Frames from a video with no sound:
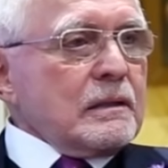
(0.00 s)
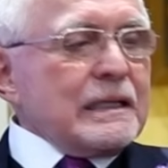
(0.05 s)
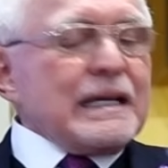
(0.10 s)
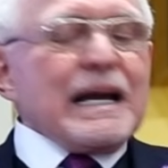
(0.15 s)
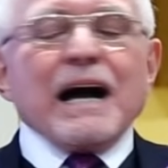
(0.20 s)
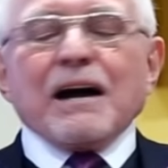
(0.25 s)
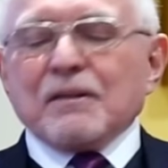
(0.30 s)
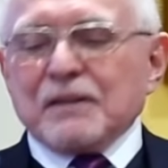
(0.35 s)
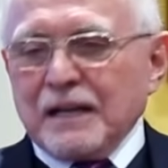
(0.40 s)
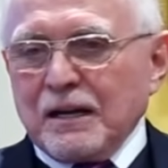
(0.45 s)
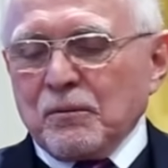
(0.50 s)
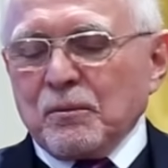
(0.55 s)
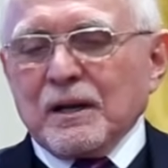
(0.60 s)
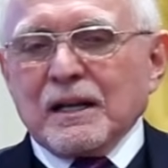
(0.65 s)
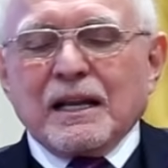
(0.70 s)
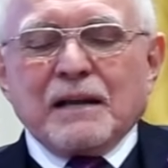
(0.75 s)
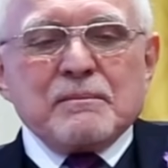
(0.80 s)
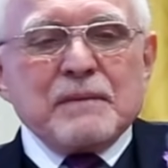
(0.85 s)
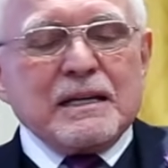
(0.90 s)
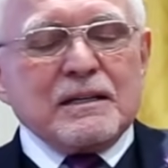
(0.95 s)
Yeah, yeah.
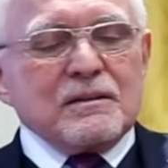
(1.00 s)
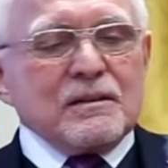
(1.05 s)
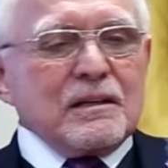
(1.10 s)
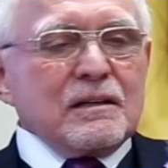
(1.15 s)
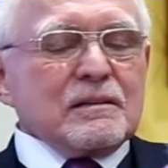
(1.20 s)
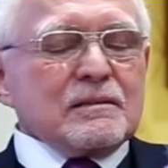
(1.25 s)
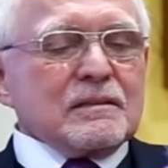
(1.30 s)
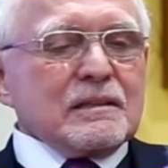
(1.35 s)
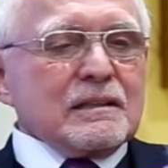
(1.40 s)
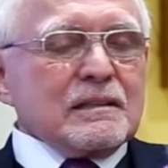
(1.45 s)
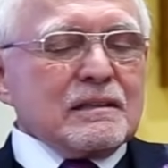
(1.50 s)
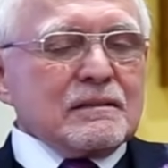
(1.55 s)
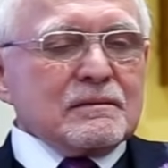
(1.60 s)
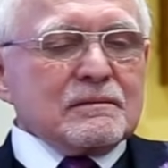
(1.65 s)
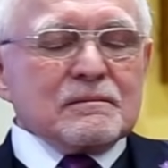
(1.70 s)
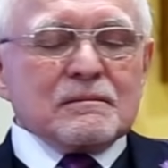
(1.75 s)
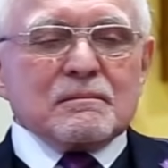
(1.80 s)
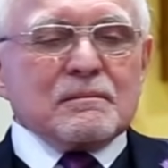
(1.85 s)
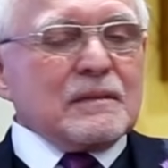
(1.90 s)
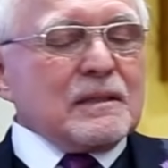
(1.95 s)
Well, I mean, uh,
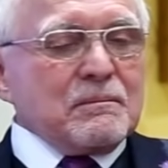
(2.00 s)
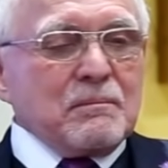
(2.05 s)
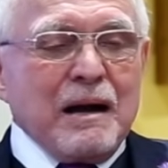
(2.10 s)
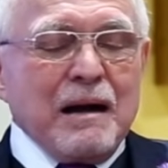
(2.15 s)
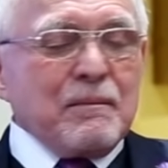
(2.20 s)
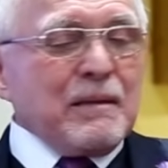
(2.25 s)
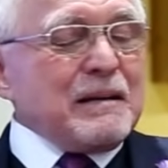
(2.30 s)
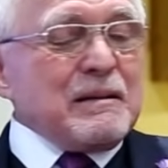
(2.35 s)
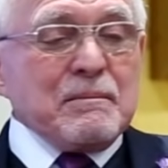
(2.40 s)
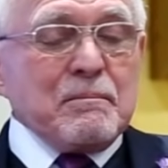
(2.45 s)
my,